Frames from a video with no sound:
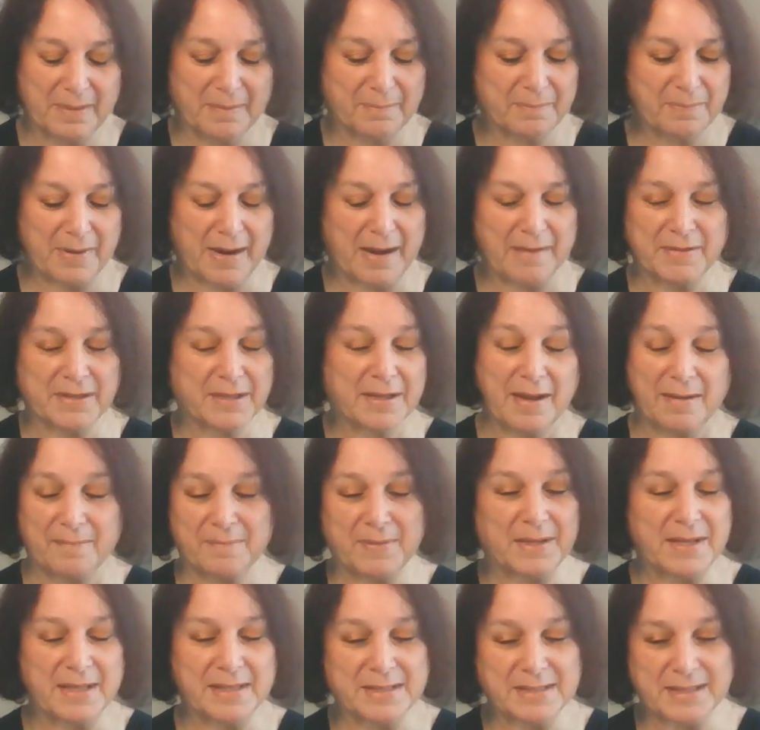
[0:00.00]
private
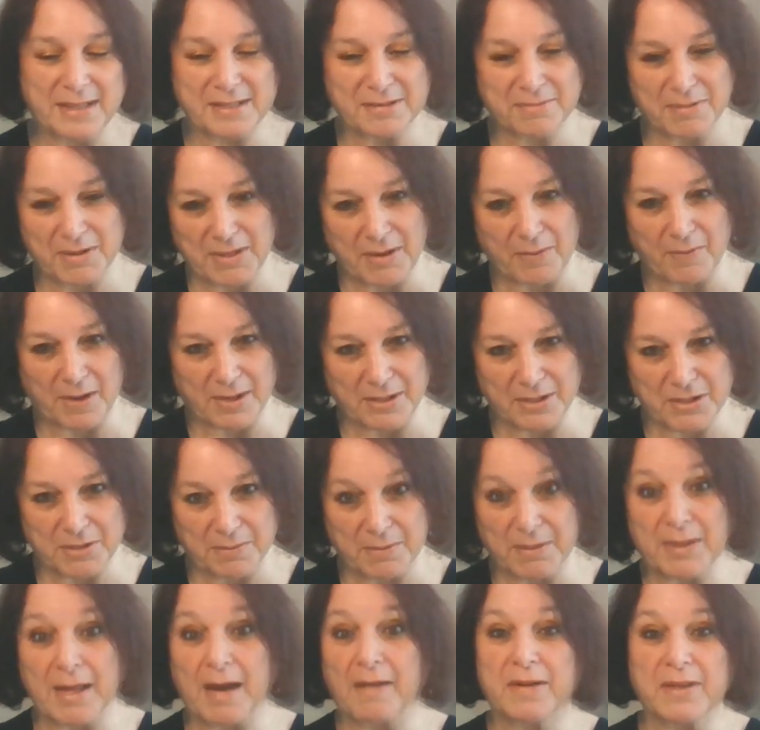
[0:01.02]
companies. That's what they want to do
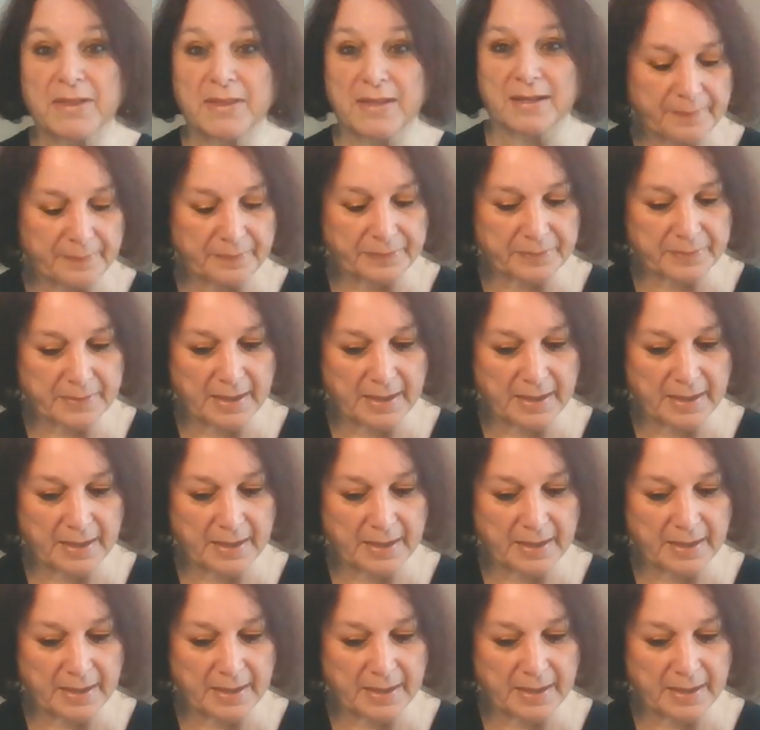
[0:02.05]
with everything.